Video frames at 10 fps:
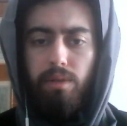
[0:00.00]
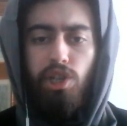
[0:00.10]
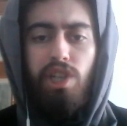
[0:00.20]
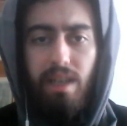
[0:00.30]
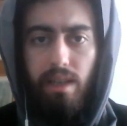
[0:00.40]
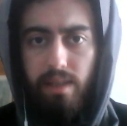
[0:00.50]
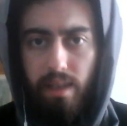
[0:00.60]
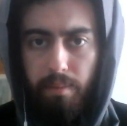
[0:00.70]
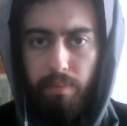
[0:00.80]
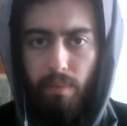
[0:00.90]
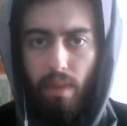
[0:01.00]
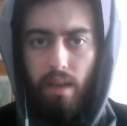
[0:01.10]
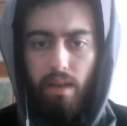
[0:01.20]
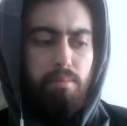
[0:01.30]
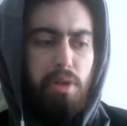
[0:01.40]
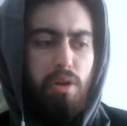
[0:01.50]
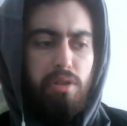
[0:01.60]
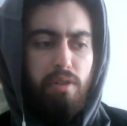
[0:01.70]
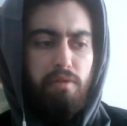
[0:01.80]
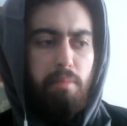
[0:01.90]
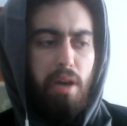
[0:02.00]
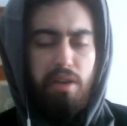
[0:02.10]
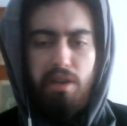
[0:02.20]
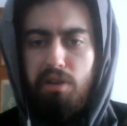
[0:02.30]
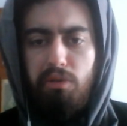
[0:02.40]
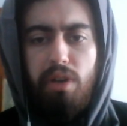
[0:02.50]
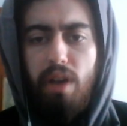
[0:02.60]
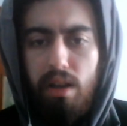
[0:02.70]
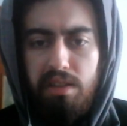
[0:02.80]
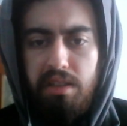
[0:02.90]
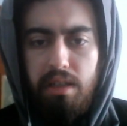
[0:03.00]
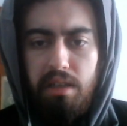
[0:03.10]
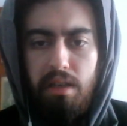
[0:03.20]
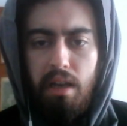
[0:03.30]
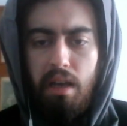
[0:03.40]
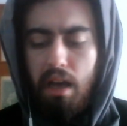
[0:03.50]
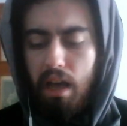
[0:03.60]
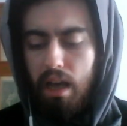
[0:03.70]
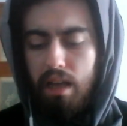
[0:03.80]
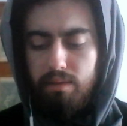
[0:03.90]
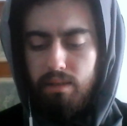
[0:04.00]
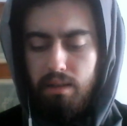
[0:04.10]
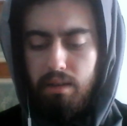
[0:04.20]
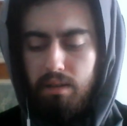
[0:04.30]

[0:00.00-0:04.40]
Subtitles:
Shiism because of my curiosity and